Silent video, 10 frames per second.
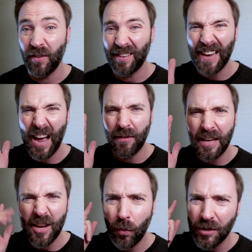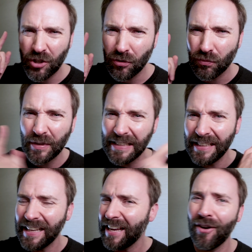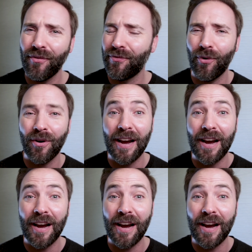Let's dive on into what you're really here for,